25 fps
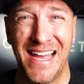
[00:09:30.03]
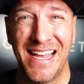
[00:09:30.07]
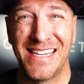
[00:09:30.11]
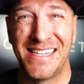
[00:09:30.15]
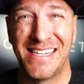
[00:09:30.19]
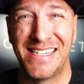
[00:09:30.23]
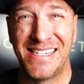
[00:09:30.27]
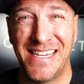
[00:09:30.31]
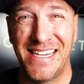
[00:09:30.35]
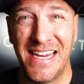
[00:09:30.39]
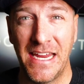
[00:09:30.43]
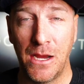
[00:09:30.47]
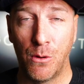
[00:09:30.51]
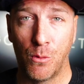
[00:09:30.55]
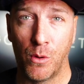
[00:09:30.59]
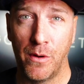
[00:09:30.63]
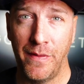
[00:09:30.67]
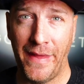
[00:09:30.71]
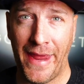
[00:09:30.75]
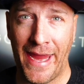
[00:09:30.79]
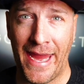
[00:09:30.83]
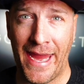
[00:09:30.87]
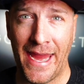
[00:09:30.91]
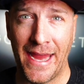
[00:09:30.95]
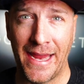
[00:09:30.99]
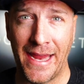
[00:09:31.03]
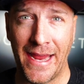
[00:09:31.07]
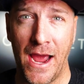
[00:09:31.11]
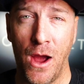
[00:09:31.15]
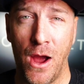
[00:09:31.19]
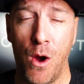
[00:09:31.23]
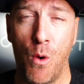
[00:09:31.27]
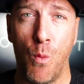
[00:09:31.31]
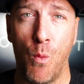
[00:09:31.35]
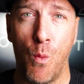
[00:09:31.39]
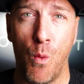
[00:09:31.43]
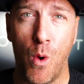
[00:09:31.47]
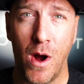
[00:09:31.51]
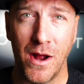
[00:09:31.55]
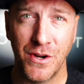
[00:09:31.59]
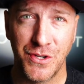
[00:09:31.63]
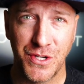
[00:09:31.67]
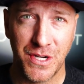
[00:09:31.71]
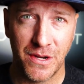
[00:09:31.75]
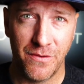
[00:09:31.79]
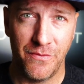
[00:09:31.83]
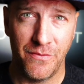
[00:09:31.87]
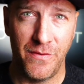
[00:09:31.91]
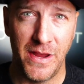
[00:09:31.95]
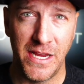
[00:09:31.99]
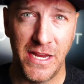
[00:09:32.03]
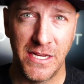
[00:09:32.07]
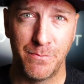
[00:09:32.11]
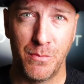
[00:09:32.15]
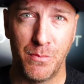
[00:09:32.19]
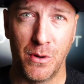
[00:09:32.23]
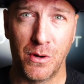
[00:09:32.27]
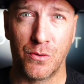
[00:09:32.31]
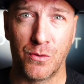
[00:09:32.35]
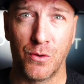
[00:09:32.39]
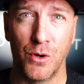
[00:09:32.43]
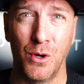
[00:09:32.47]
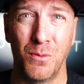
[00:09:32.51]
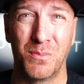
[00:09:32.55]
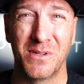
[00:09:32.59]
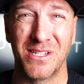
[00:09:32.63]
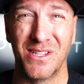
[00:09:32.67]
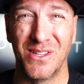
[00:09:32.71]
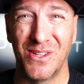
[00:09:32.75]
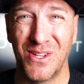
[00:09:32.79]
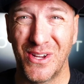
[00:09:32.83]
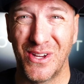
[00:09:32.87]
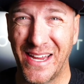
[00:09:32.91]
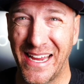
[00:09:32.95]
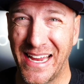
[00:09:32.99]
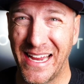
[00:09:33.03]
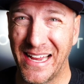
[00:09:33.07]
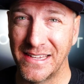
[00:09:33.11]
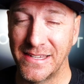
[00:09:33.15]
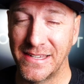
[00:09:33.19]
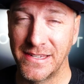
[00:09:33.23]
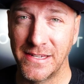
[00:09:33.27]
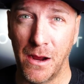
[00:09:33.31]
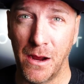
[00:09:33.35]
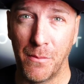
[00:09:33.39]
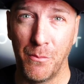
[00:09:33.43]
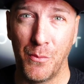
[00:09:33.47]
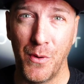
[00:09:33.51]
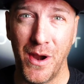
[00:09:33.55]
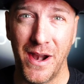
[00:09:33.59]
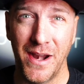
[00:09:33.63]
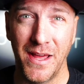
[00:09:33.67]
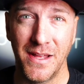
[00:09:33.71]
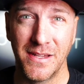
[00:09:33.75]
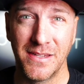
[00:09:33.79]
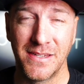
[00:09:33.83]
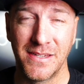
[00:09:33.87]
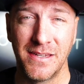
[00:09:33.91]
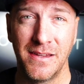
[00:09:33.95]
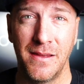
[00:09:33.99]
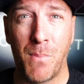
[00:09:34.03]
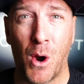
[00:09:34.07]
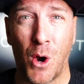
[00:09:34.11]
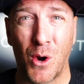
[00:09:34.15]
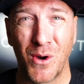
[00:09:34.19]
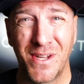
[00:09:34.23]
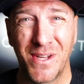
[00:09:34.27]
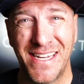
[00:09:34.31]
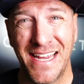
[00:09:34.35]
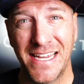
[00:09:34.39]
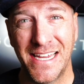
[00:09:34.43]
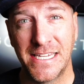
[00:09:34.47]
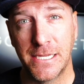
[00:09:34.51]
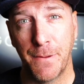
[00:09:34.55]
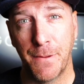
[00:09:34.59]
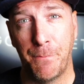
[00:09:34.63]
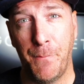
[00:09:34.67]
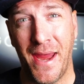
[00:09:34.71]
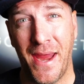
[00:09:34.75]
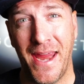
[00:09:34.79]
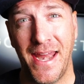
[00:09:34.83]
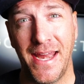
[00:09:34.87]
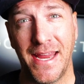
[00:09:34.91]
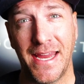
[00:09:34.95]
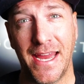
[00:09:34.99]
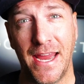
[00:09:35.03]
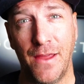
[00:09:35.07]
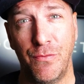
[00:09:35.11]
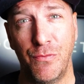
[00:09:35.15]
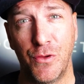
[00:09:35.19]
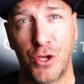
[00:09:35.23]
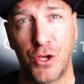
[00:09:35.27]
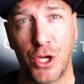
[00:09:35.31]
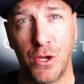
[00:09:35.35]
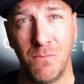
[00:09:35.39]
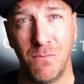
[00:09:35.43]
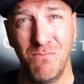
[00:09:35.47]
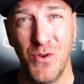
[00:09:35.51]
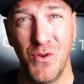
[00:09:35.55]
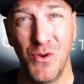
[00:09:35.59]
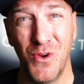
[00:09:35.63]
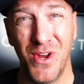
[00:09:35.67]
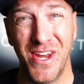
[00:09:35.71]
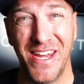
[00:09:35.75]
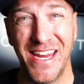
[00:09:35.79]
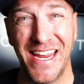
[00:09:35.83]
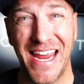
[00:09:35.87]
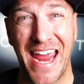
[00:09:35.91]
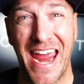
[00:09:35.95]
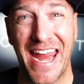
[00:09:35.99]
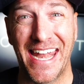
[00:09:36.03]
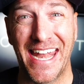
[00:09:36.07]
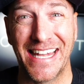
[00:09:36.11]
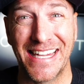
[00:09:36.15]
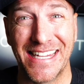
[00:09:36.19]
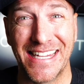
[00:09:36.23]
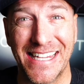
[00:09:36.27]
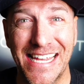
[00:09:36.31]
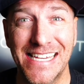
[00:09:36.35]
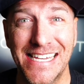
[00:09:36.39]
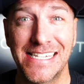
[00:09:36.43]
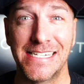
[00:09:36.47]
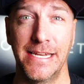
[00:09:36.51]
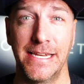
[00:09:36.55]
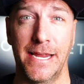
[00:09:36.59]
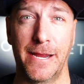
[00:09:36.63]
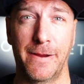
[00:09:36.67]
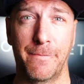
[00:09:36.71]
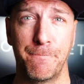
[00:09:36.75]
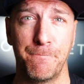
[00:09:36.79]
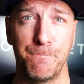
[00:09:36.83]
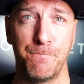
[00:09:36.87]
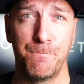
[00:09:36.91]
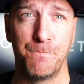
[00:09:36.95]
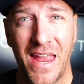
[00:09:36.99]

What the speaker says: seeing where they hang out, watching Facebook groups, looking at subreddits, participating in the community, and listening.